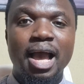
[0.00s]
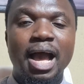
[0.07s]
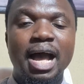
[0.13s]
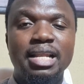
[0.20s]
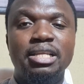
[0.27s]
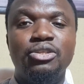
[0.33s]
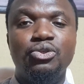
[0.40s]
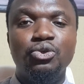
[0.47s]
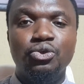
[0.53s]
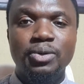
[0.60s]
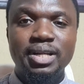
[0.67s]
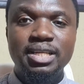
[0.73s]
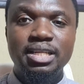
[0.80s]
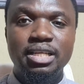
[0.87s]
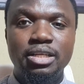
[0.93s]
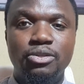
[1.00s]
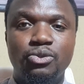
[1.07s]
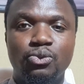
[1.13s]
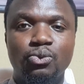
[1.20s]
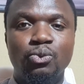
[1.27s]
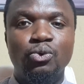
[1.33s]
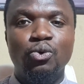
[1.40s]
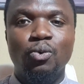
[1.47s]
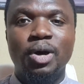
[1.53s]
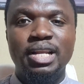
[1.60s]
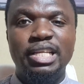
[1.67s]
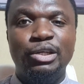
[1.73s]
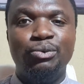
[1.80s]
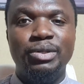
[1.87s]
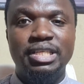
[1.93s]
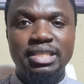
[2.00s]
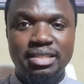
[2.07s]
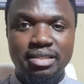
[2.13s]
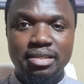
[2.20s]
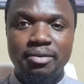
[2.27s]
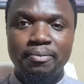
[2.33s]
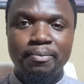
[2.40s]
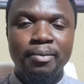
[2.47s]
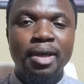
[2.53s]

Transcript: and it usually leads to lower liquidity.